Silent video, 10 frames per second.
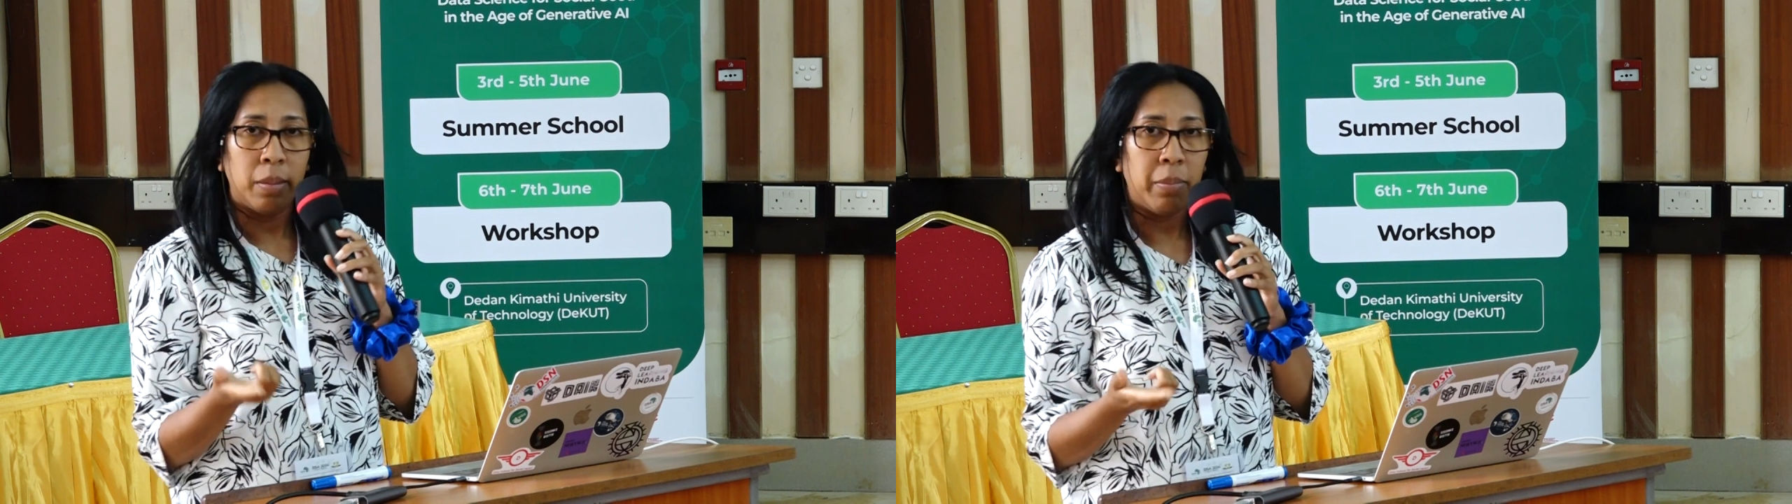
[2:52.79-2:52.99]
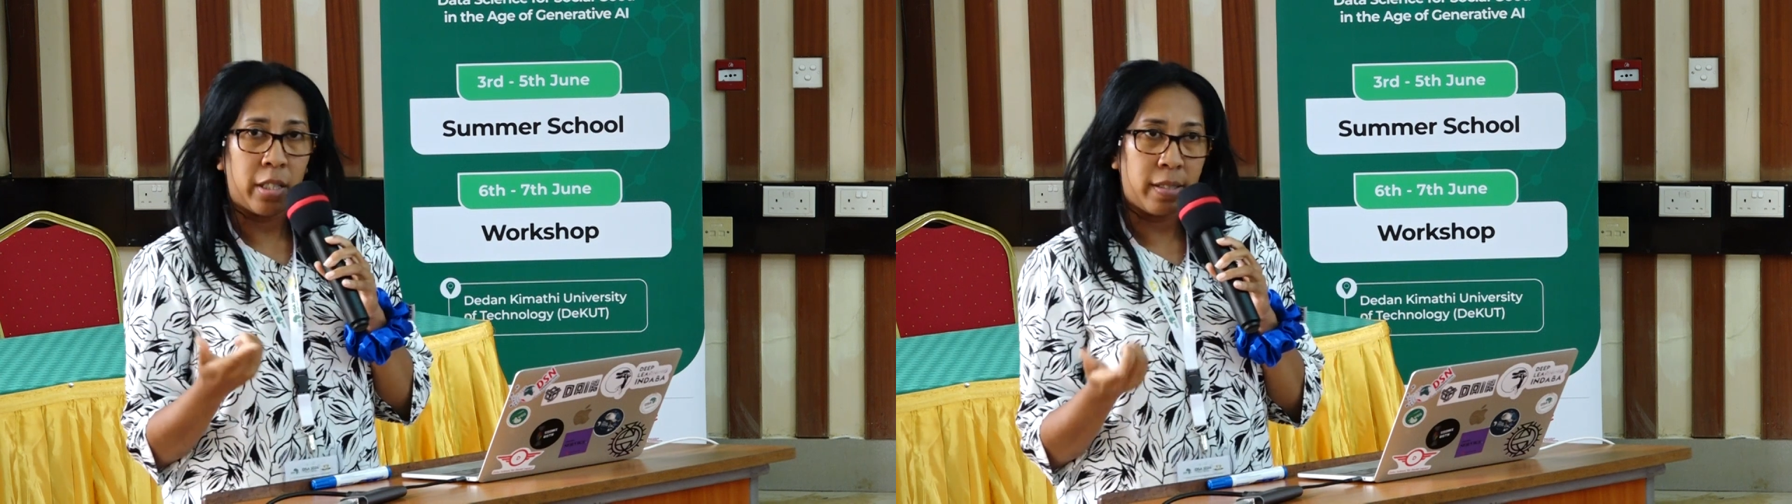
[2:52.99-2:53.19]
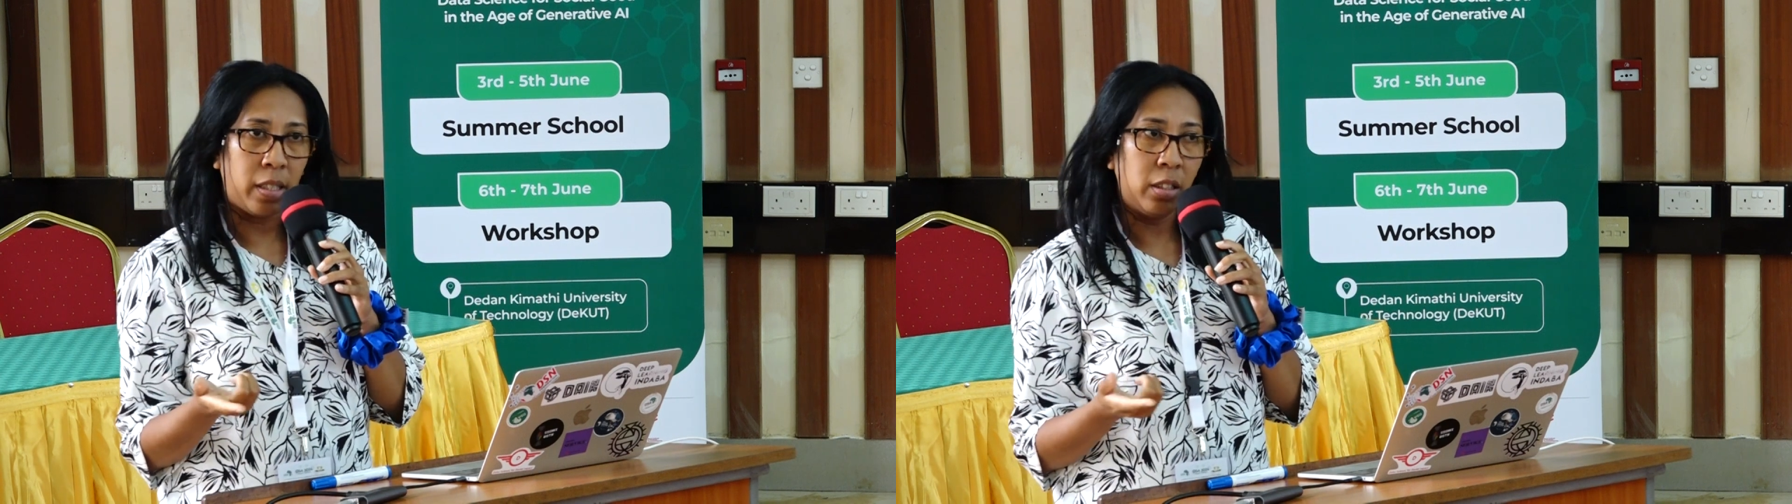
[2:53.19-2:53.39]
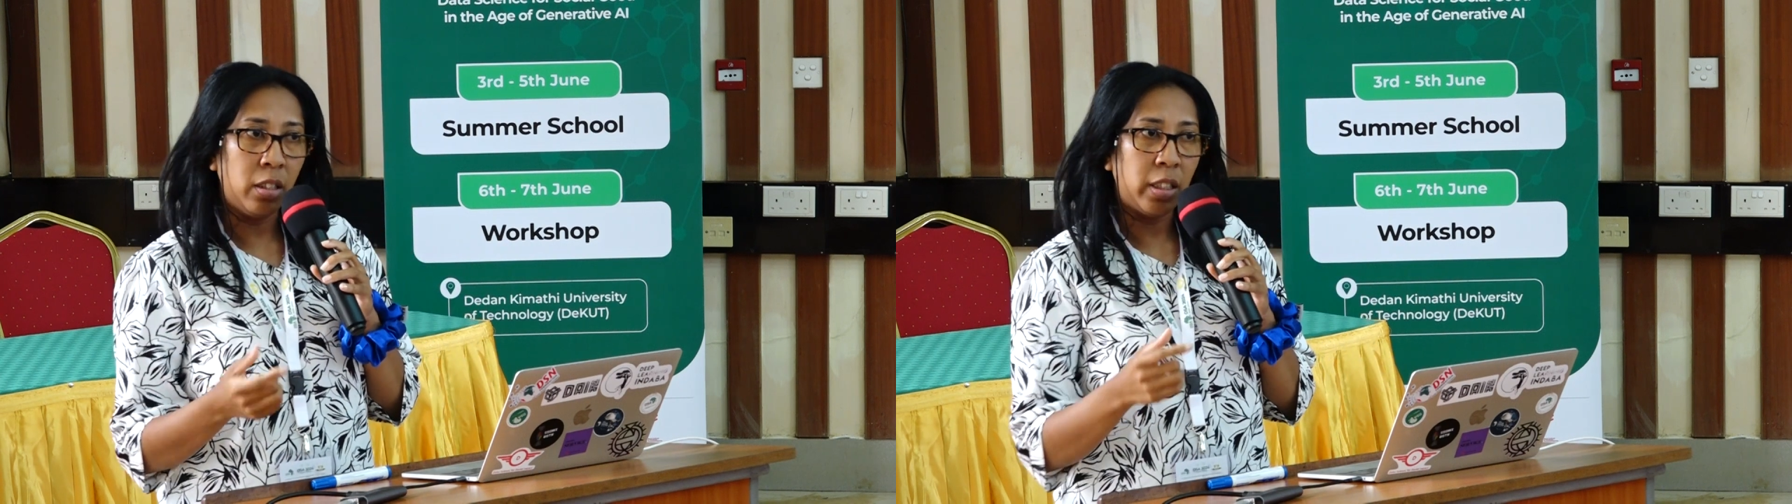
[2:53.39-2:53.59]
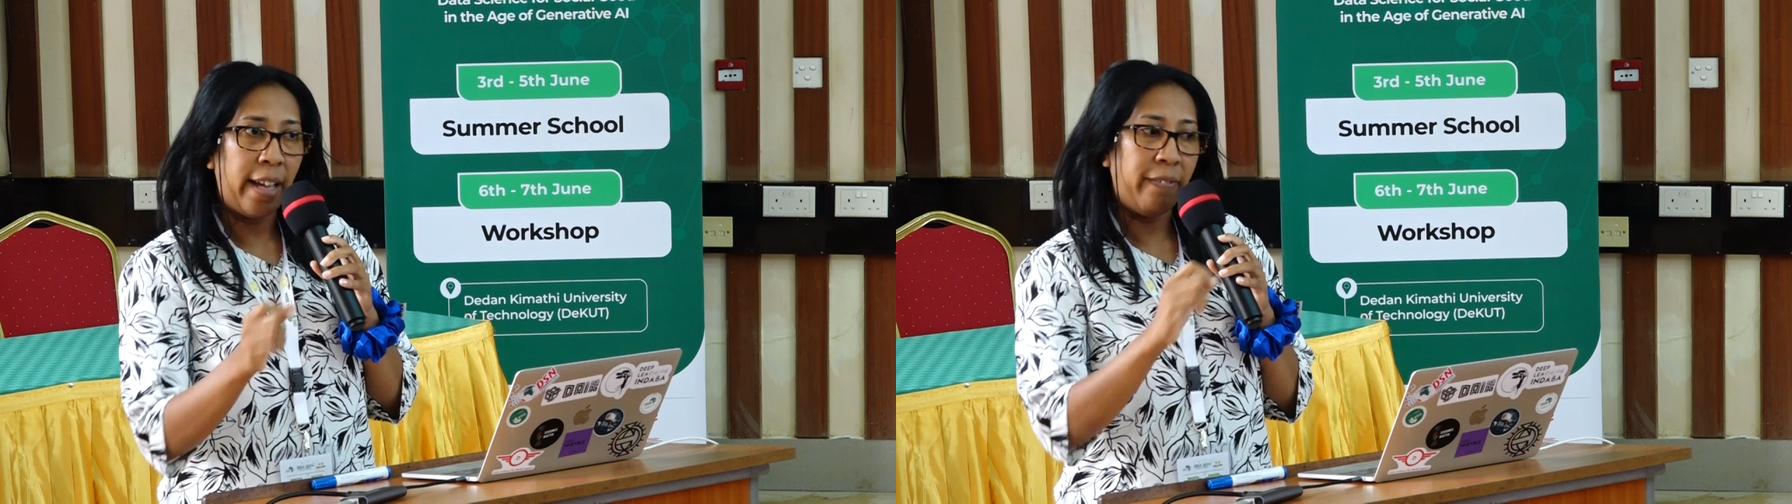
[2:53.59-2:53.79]
per
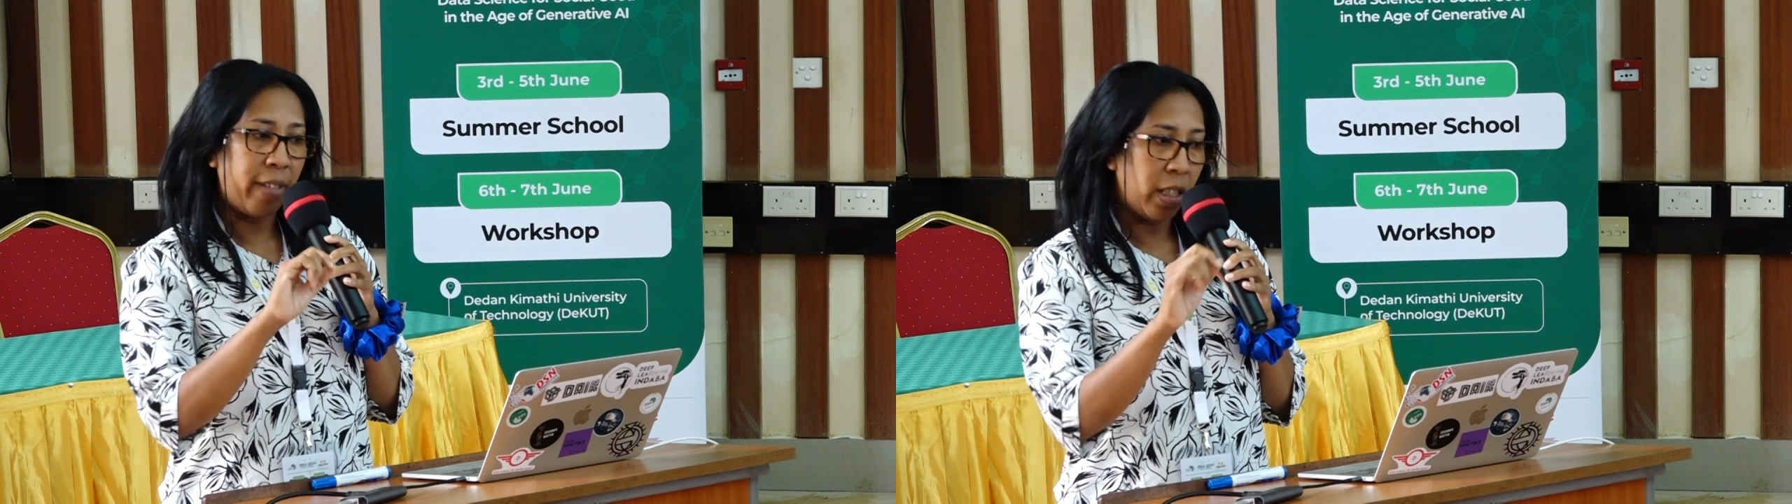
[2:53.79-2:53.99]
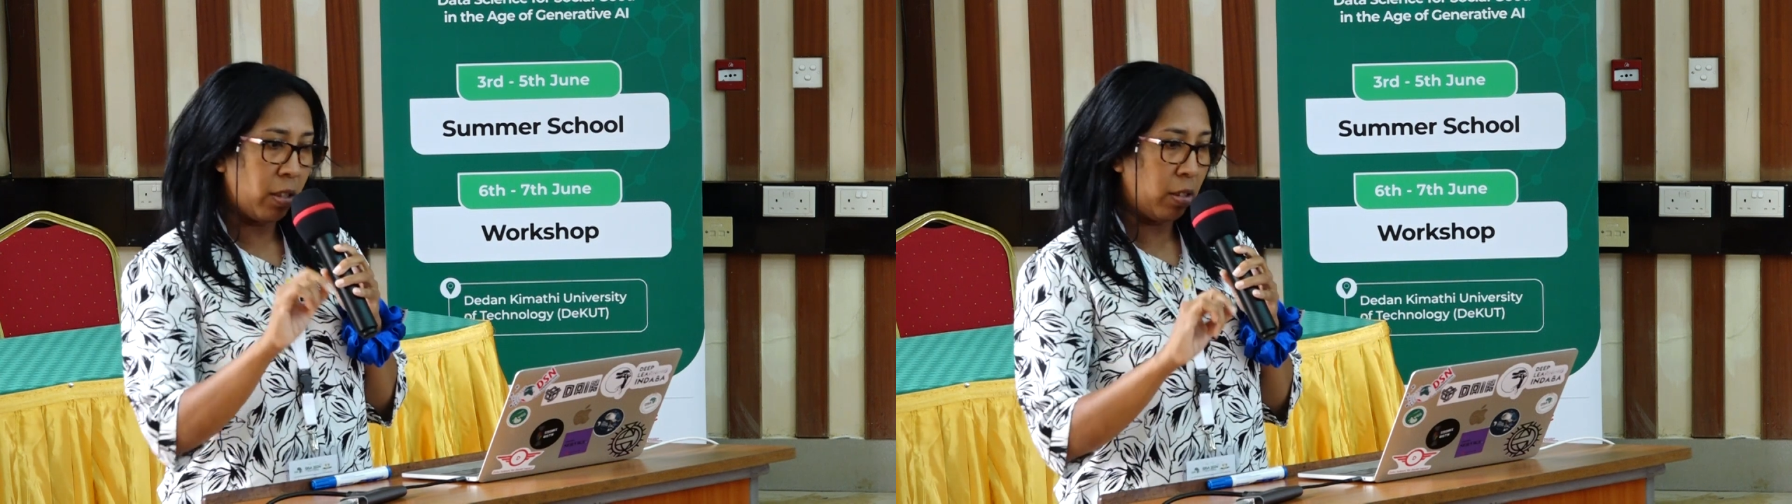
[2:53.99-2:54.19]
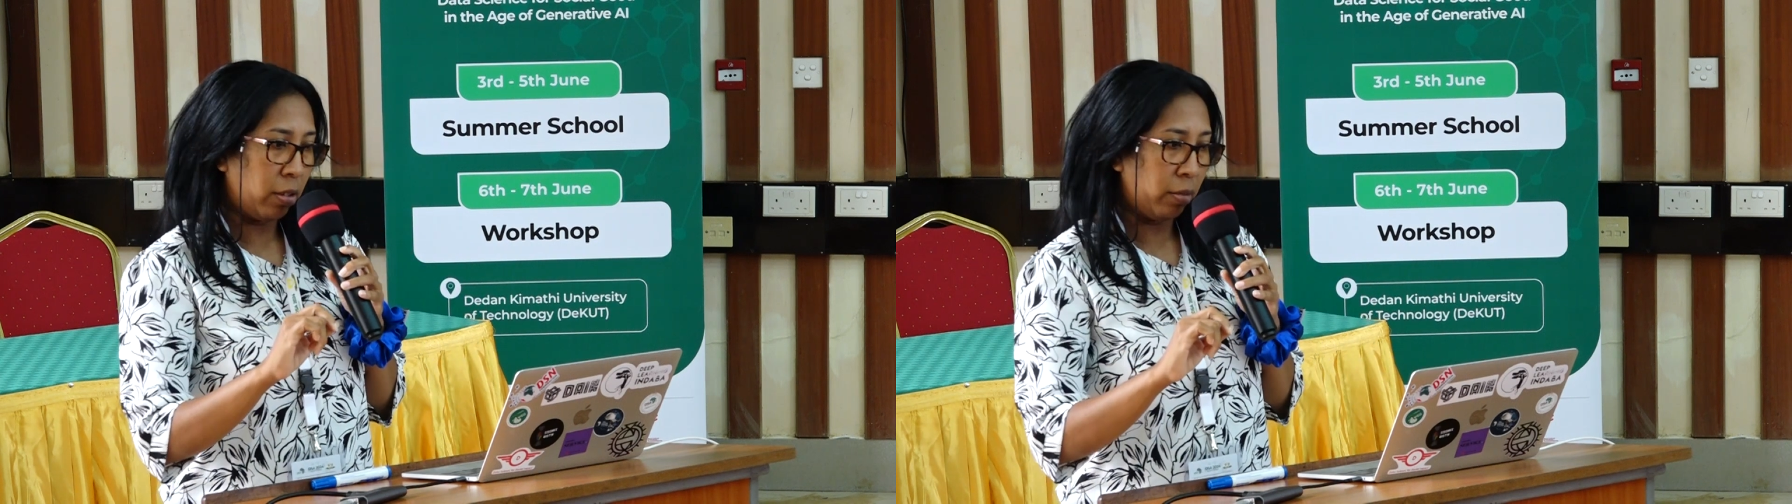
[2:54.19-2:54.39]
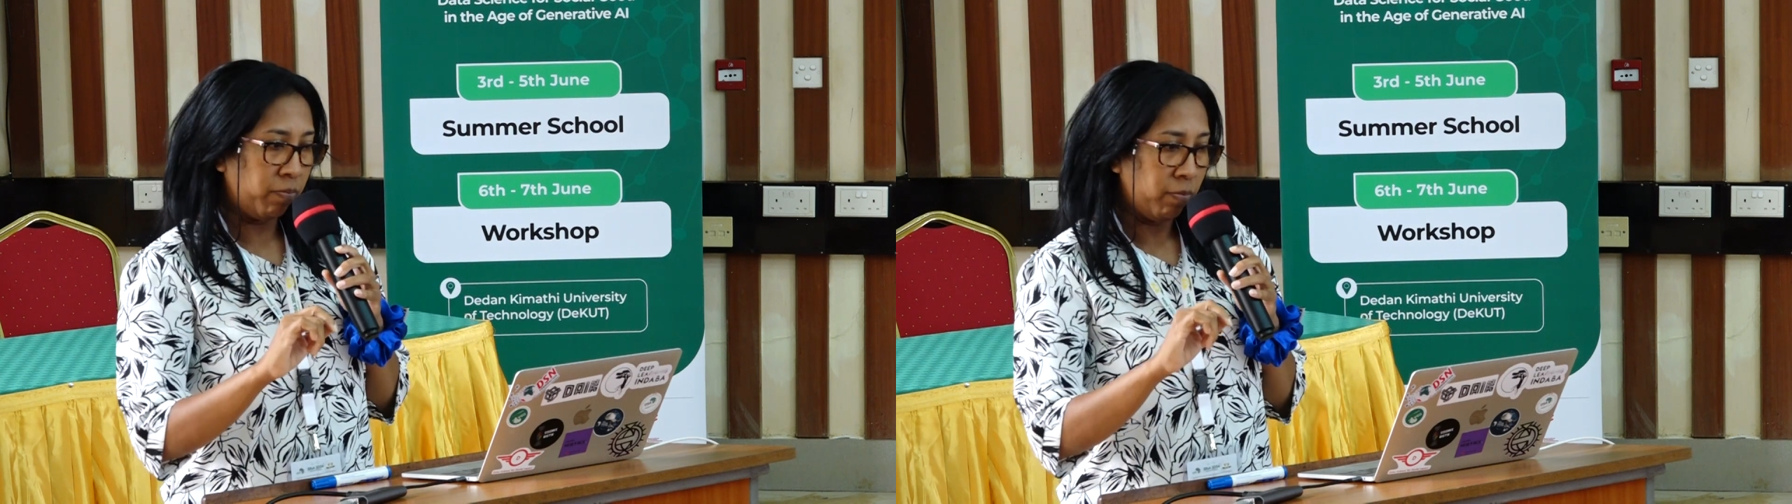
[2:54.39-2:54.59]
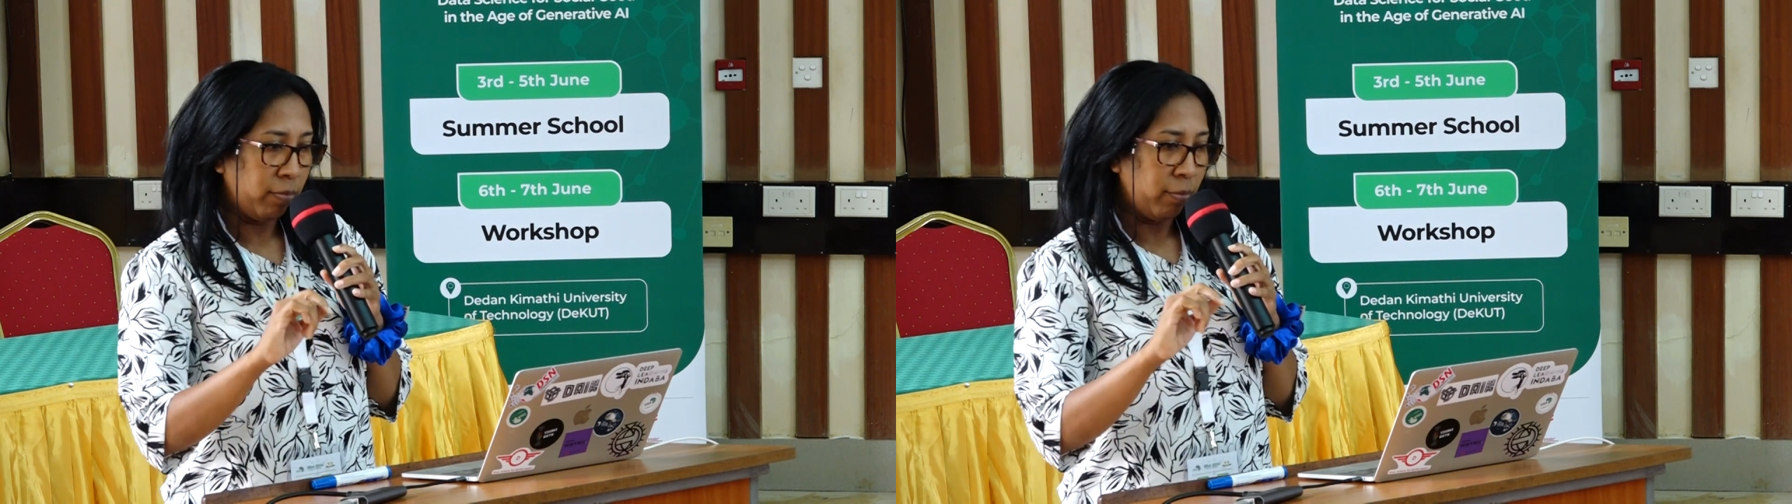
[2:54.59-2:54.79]
second, and then